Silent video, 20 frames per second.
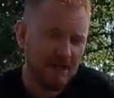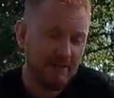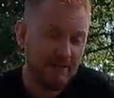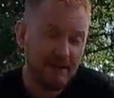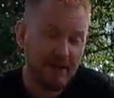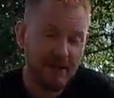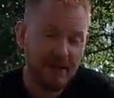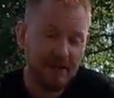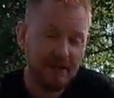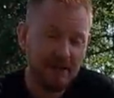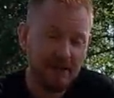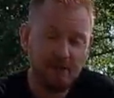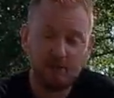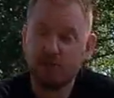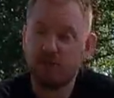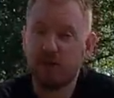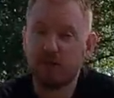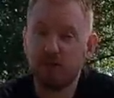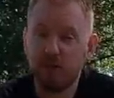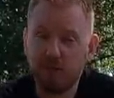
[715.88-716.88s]
And then it
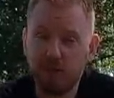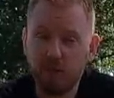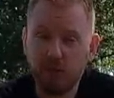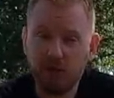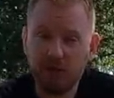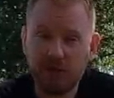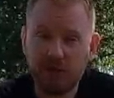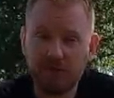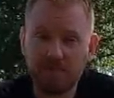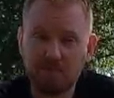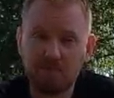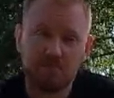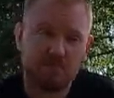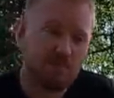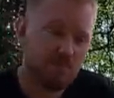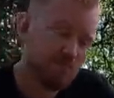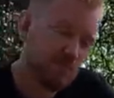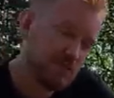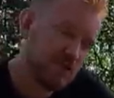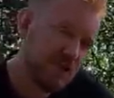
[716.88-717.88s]
was time to board again.
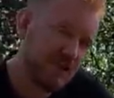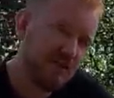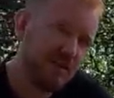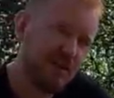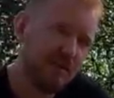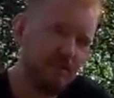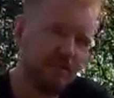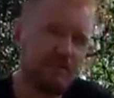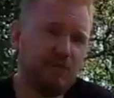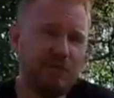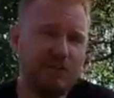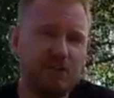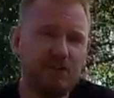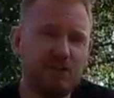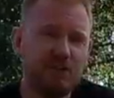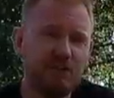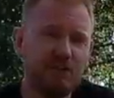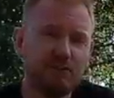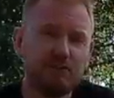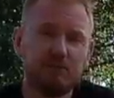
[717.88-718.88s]
Same kind of
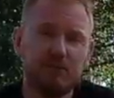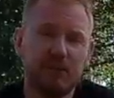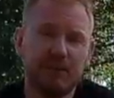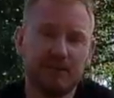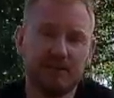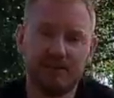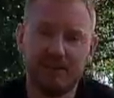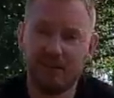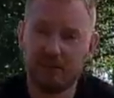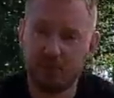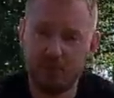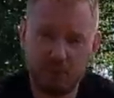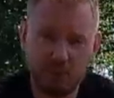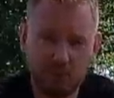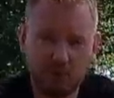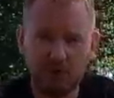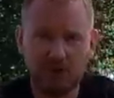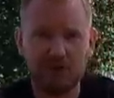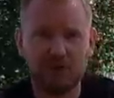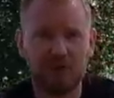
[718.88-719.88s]
procedures. Like I said, when
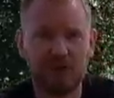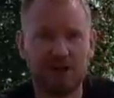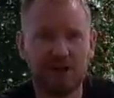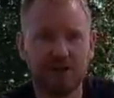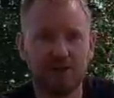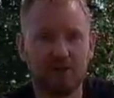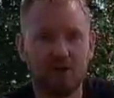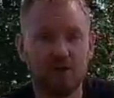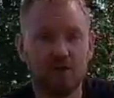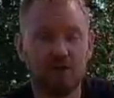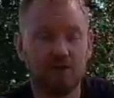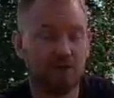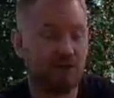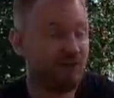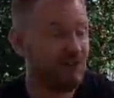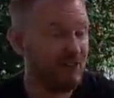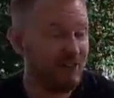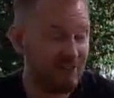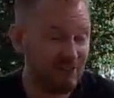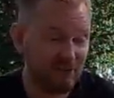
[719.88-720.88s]
we got into the aircraft,
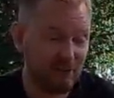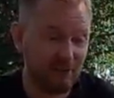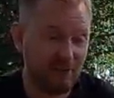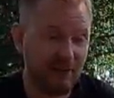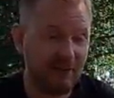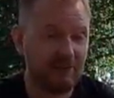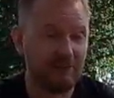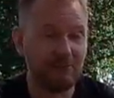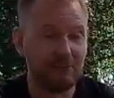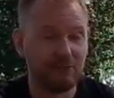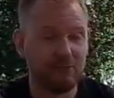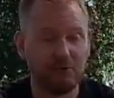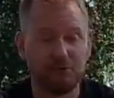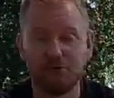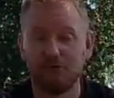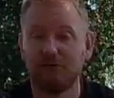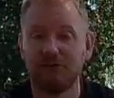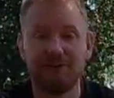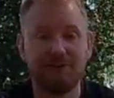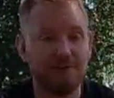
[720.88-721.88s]
this flight was
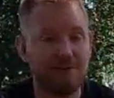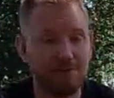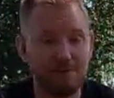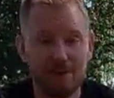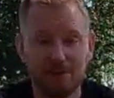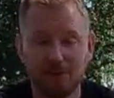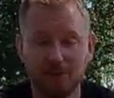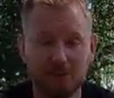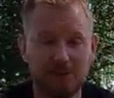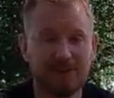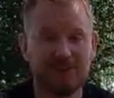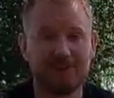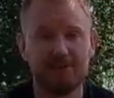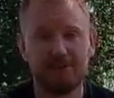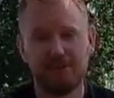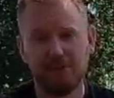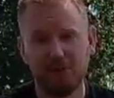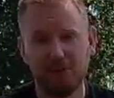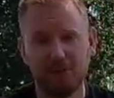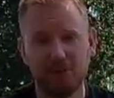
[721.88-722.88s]
obviously completely
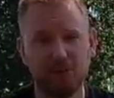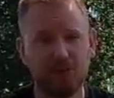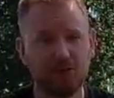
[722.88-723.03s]
fully